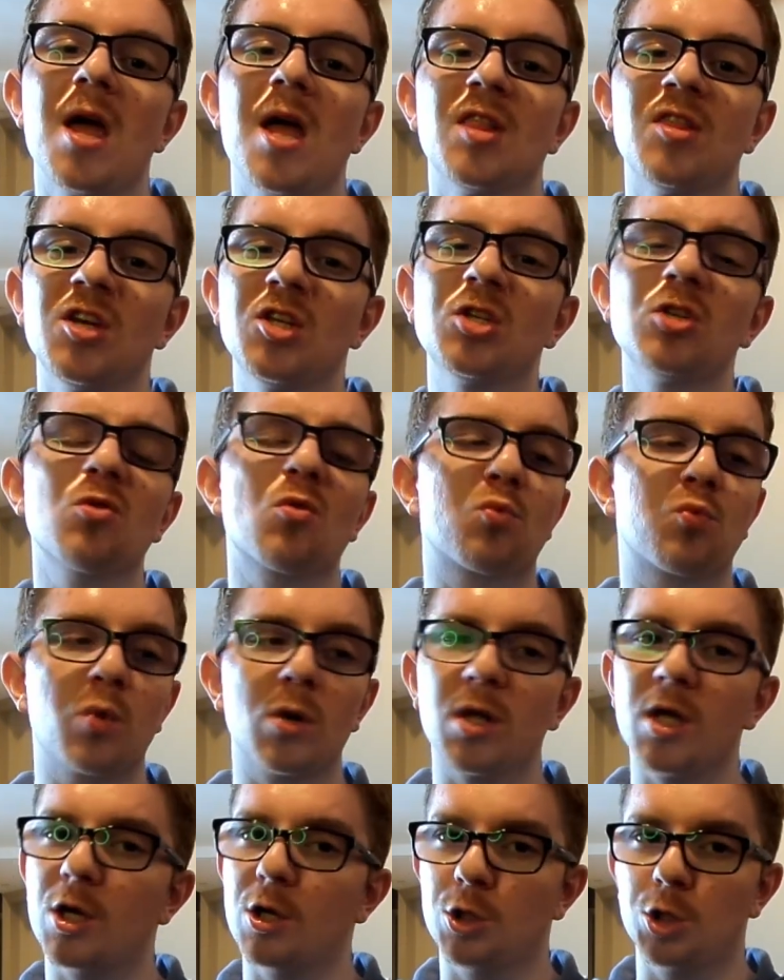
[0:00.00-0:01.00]
This is a
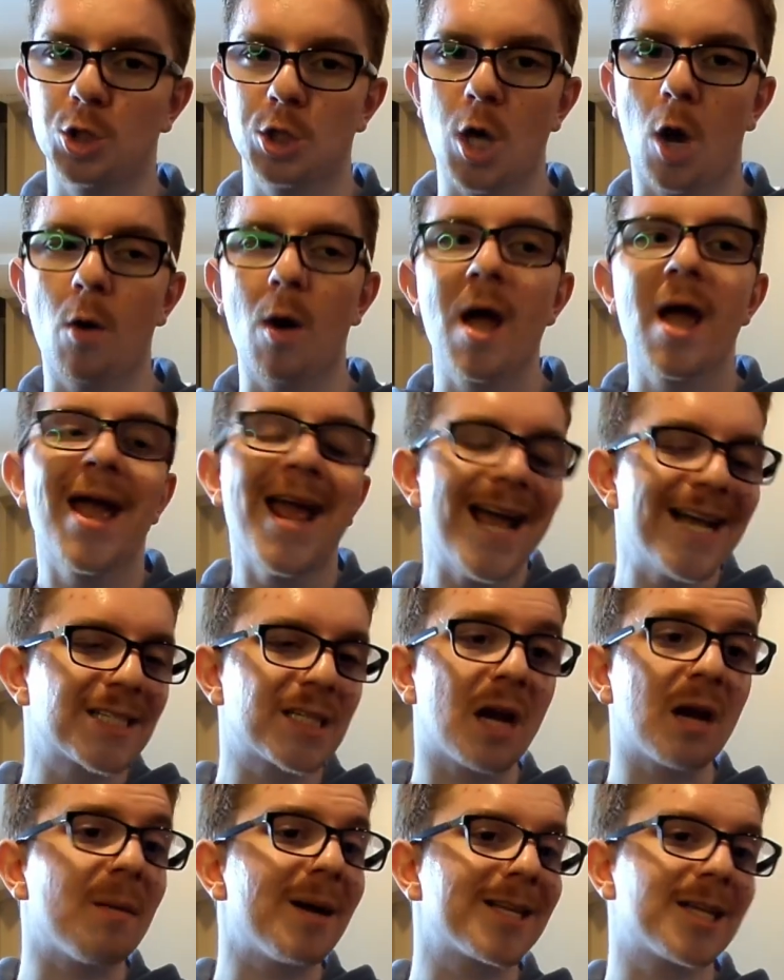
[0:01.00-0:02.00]
really good show. It's
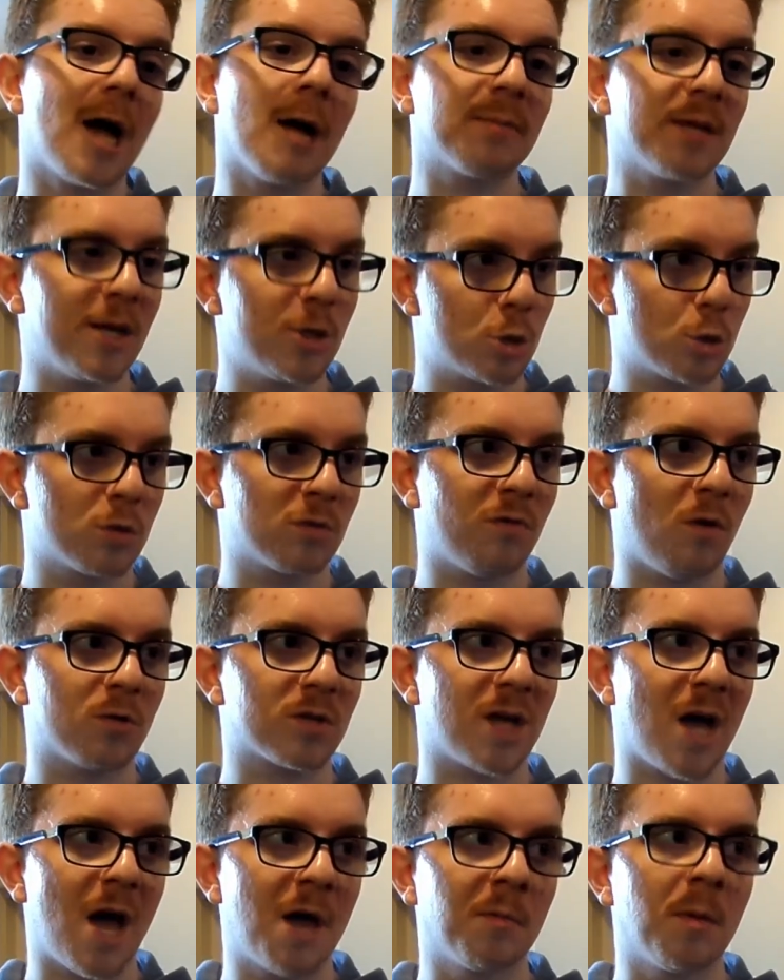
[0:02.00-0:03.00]
not on my top 10 shows of all
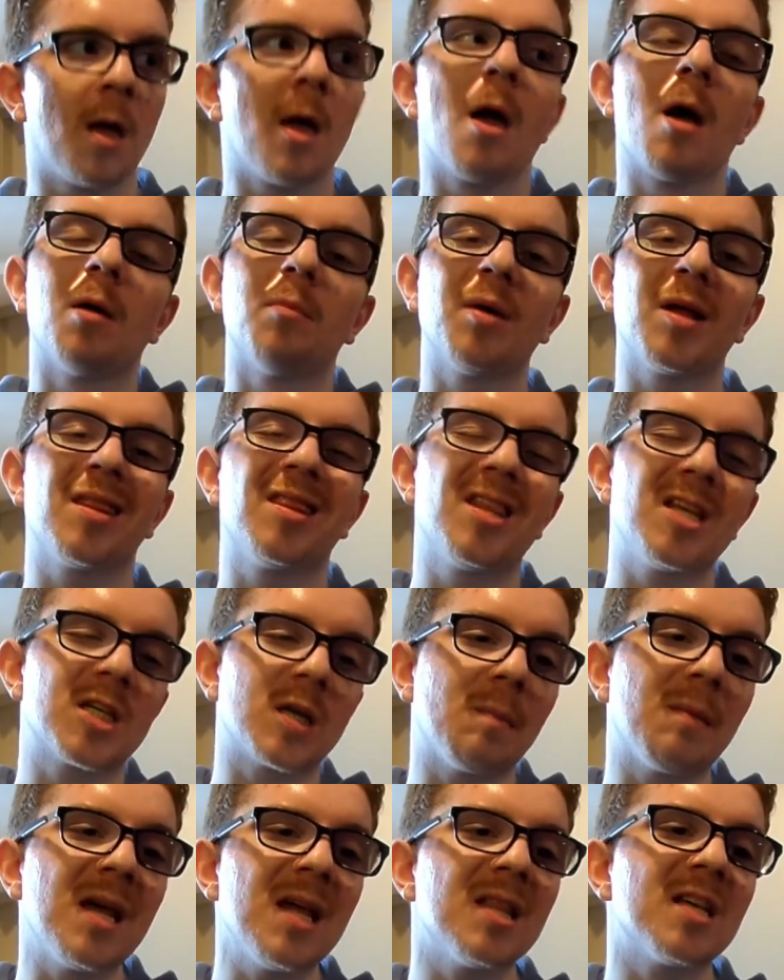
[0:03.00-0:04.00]
time, but
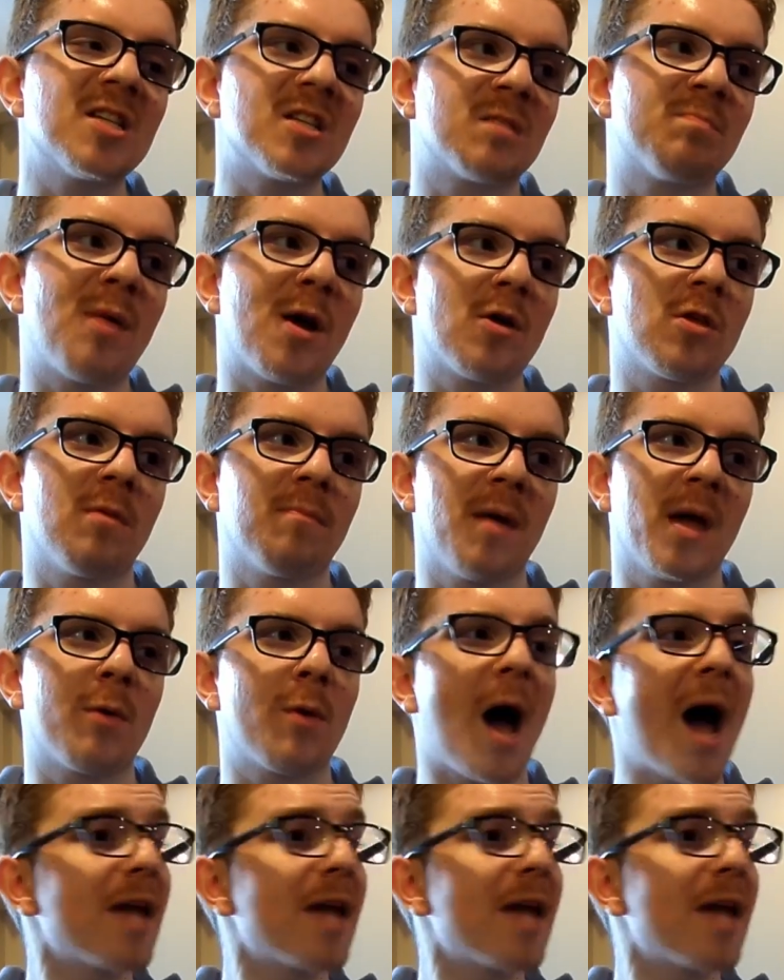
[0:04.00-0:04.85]
to me, this is better than Penguin.